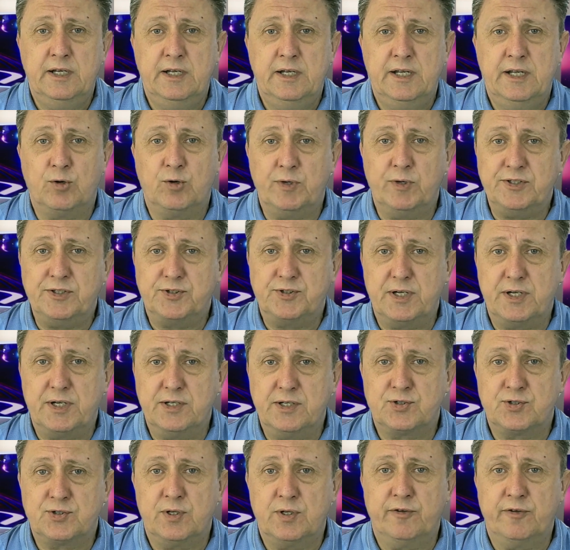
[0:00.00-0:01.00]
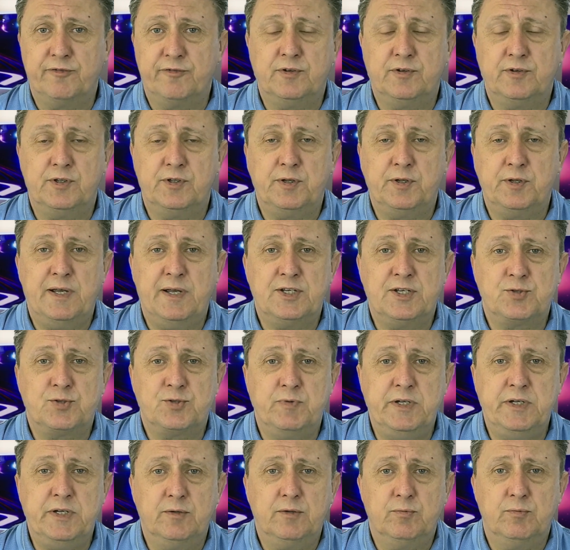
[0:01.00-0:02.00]
arranging itself for the past
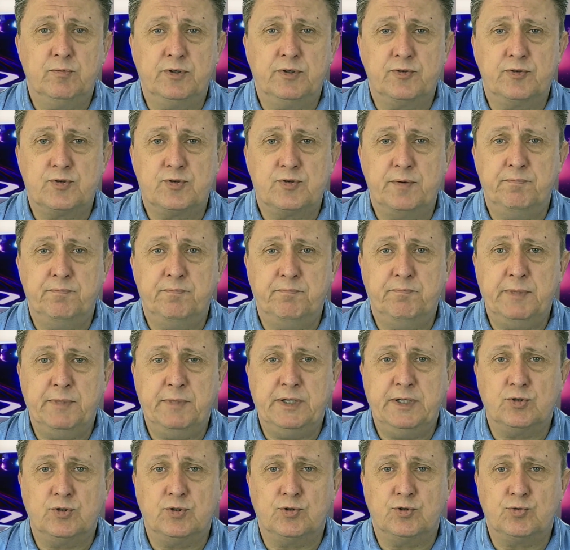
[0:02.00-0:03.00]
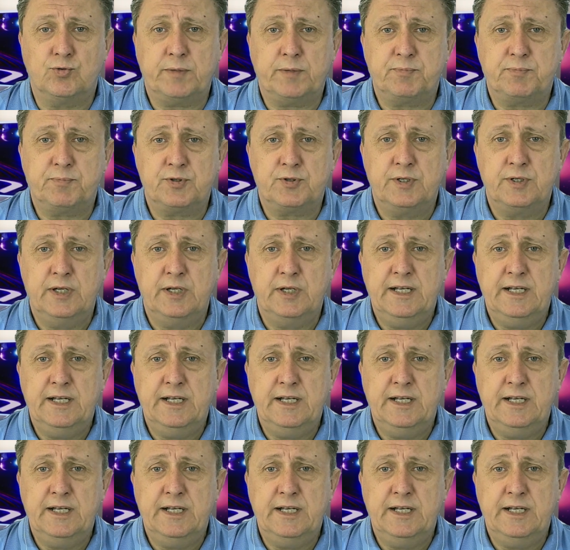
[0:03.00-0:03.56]
week with some major drops.